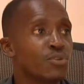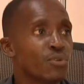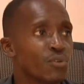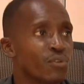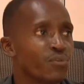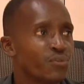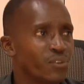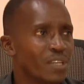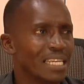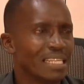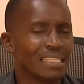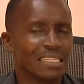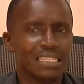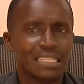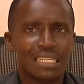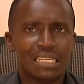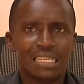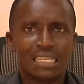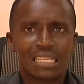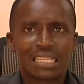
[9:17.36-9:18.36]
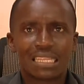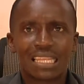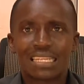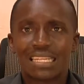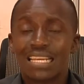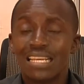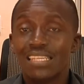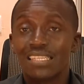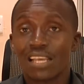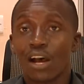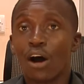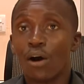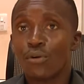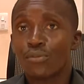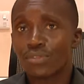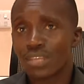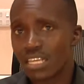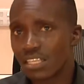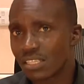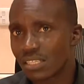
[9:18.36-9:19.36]
you feel that this is how
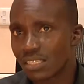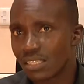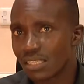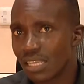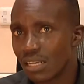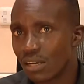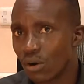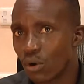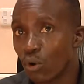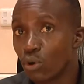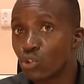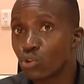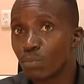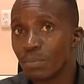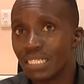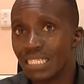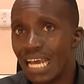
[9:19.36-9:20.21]
things ought to be